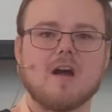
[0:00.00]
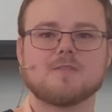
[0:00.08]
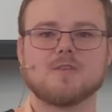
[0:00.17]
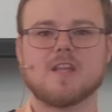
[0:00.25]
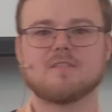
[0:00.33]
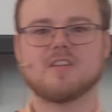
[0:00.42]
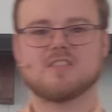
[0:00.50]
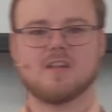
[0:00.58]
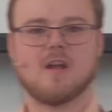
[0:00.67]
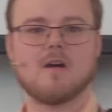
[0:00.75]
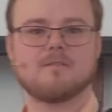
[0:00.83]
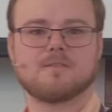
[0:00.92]
God's forgiveness
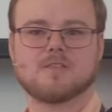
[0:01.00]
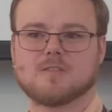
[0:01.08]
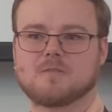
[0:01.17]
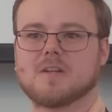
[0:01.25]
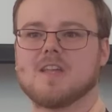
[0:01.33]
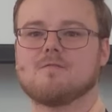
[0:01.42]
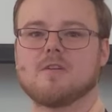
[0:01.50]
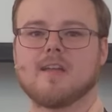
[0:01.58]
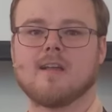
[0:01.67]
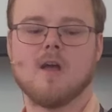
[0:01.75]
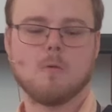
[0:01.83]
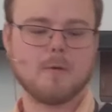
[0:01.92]
and us forgiving.